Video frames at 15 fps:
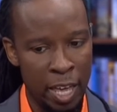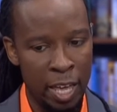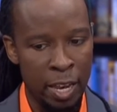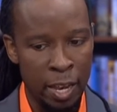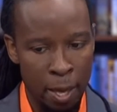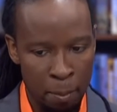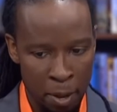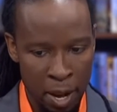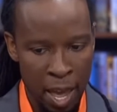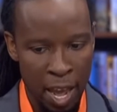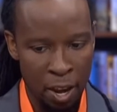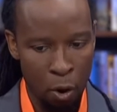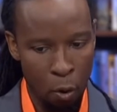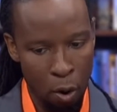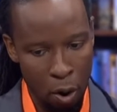
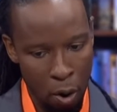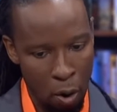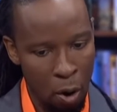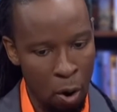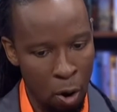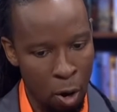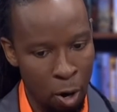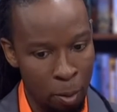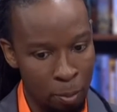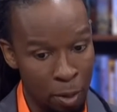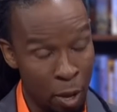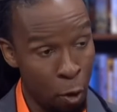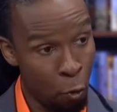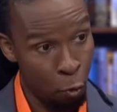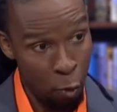eliminate or harm
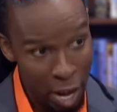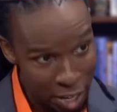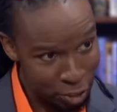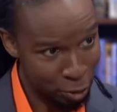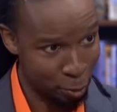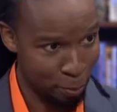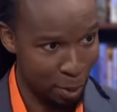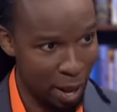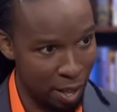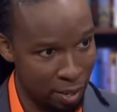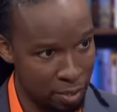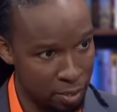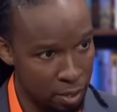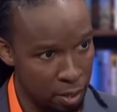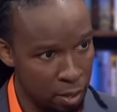racial
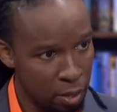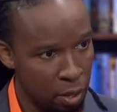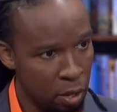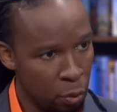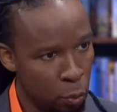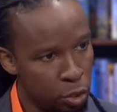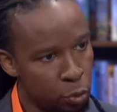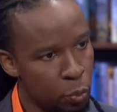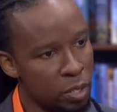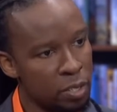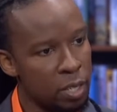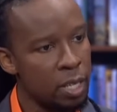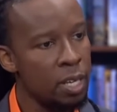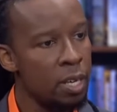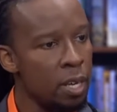policy, which
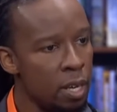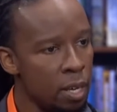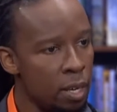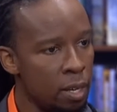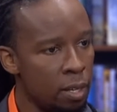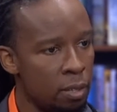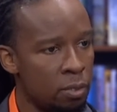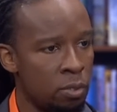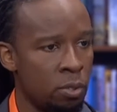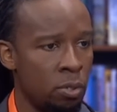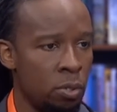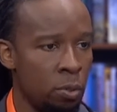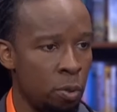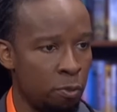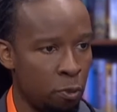was key
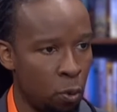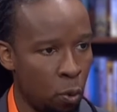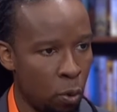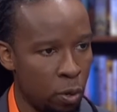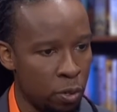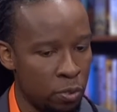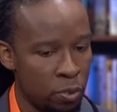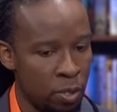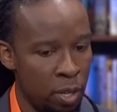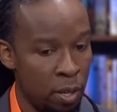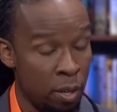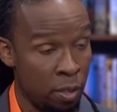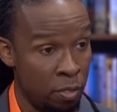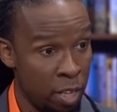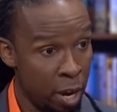to, of course,
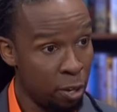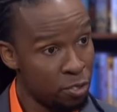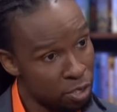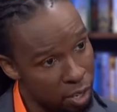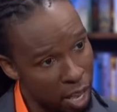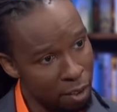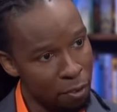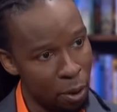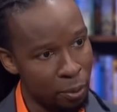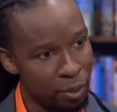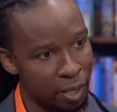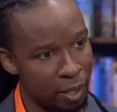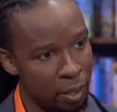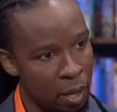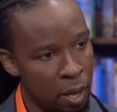their
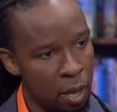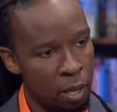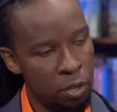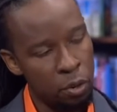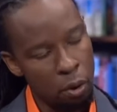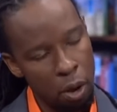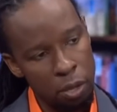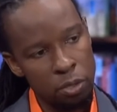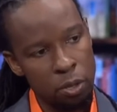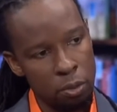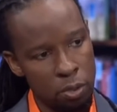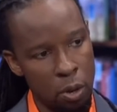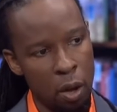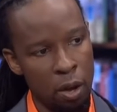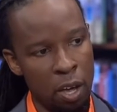slaveholding. You're
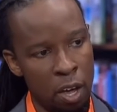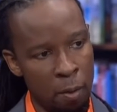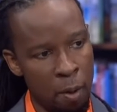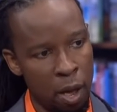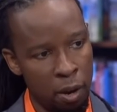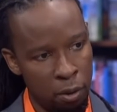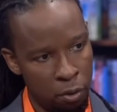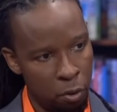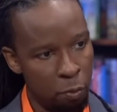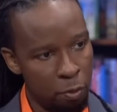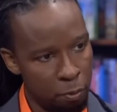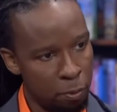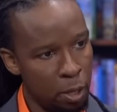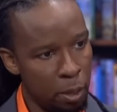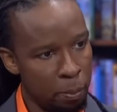also talking about a group
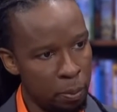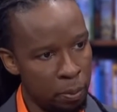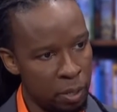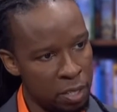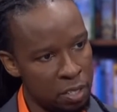of people,